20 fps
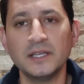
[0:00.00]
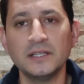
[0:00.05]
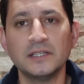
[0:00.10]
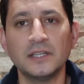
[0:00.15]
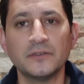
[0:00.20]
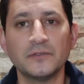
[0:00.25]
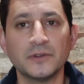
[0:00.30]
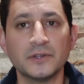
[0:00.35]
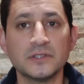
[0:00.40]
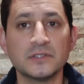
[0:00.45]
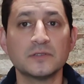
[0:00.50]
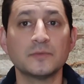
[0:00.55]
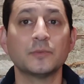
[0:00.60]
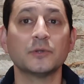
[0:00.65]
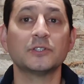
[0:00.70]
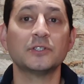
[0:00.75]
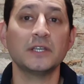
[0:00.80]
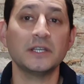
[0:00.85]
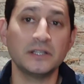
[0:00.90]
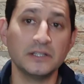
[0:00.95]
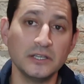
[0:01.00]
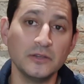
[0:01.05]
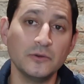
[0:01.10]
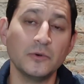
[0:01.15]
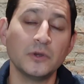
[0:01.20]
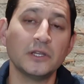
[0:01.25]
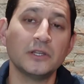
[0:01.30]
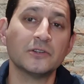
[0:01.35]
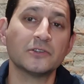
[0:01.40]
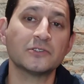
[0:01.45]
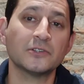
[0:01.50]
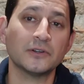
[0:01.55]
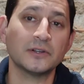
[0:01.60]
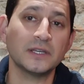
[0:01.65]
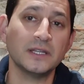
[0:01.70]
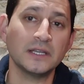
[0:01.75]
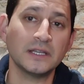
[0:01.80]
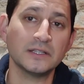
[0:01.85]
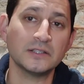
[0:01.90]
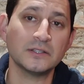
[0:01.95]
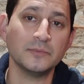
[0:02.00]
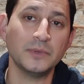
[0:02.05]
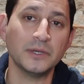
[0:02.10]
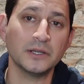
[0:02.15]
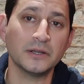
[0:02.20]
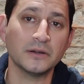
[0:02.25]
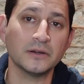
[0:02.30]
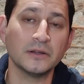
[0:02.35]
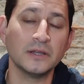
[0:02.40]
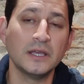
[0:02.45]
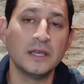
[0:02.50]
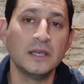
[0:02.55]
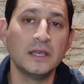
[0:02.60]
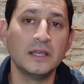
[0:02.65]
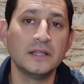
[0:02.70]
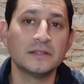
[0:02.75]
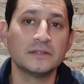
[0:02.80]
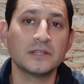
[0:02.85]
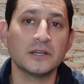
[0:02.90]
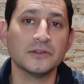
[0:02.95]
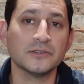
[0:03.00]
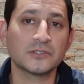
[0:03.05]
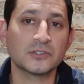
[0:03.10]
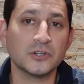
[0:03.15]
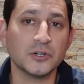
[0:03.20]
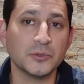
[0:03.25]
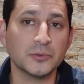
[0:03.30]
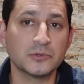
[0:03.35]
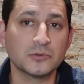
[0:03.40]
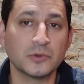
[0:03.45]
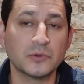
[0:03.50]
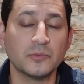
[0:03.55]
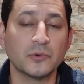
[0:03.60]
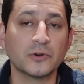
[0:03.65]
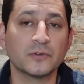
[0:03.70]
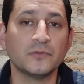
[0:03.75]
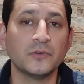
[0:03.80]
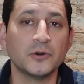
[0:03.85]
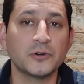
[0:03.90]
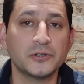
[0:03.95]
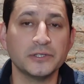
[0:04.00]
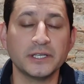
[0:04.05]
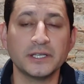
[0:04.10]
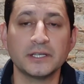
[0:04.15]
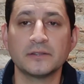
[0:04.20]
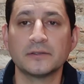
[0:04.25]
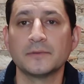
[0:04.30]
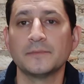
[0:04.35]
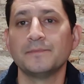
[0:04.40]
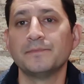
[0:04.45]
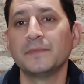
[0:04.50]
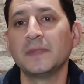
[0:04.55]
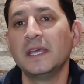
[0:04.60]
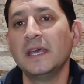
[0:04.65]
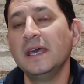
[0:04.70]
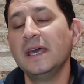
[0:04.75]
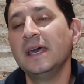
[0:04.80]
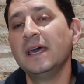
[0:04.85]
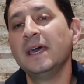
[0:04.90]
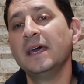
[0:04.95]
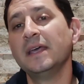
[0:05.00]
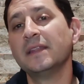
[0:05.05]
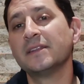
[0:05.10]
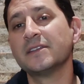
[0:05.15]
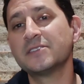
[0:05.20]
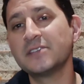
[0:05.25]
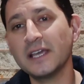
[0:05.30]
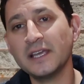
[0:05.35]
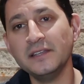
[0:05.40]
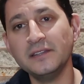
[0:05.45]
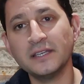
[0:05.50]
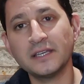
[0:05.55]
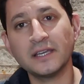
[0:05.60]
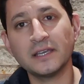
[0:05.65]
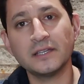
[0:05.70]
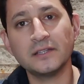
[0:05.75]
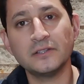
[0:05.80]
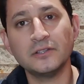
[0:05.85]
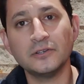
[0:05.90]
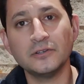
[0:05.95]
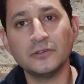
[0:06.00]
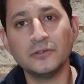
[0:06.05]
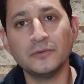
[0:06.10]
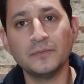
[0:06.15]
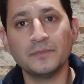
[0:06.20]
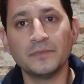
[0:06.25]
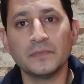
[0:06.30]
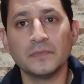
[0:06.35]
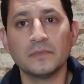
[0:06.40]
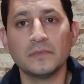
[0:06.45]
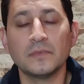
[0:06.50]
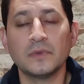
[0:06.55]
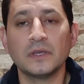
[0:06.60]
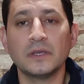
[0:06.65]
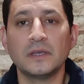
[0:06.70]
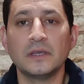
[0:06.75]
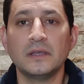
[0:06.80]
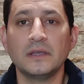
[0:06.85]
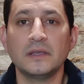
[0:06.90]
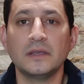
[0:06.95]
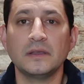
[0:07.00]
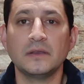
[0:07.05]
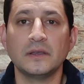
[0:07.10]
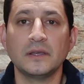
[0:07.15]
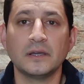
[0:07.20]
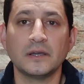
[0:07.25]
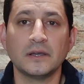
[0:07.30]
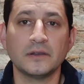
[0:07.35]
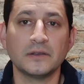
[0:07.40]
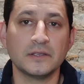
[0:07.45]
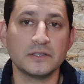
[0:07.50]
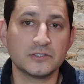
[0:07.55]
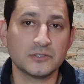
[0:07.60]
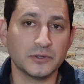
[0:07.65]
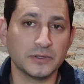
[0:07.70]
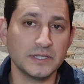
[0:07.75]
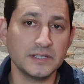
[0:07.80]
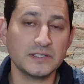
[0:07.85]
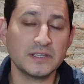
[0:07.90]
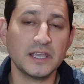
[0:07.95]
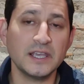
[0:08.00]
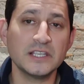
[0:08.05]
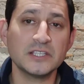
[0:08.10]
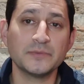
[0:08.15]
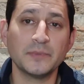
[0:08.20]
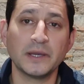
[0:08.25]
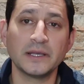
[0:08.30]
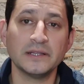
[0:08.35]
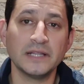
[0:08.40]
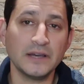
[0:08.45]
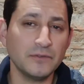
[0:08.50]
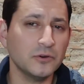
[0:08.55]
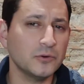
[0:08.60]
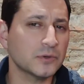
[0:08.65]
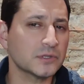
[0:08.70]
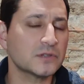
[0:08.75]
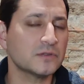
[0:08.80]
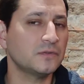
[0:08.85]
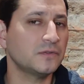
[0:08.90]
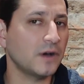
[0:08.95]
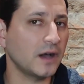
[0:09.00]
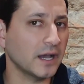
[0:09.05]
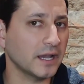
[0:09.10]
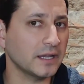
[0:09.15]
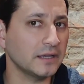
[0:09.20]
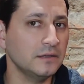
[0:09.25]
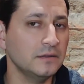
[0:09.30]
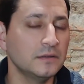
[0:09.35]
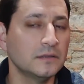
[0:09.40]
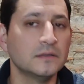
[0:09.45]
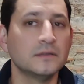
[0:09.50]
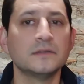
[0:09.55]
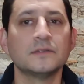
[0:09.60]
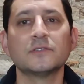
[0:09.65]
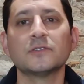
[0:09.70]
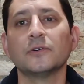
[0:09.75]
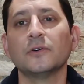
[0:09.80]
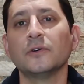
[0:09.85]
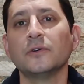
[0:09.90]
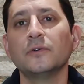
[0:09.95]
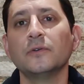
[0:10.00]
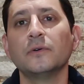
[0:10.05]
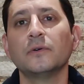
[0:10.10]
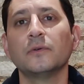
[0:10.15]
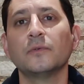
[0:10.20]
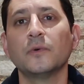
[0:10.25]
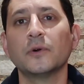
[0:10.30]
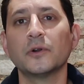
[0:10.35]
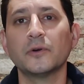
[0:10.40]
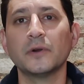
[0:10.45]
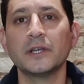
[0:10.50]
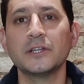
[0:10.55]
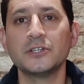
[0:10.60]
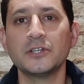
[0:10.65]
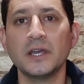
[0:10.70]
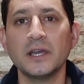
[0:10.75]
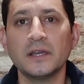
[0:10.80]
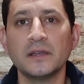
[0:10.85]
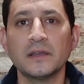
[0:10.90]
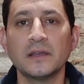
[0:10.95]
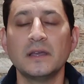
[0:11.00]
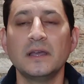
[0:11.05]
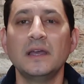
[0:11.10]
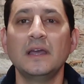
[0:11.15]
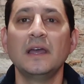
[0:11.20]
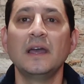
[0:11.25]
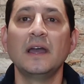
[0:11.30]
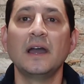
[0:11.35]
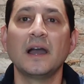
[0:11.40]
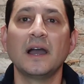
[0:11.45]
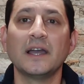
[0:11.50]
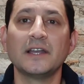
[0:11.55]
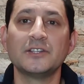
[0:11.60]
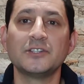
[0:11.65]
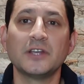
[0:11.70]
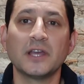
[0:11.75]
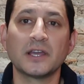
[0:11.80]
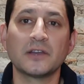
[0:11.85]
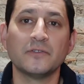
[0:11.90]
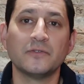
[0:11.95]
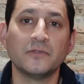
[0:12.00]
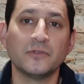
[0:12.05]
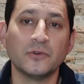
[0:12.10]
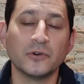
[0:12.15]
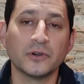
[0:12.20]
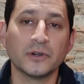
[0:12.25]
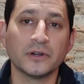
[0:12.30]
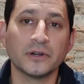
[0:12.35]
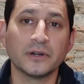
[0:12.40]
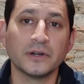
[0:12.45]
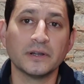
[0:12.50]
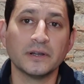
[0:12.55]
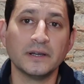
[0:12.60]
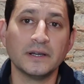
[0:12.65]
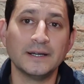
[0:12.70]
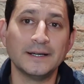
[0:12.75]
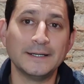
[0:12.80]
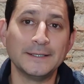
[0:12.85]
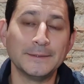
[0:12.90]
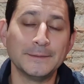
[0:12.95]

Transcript: make a difference, particularly when you start getting into bigger telescopes with more focal length. The second thing I do, and so in this case, my level was fine. So what do I check? I check for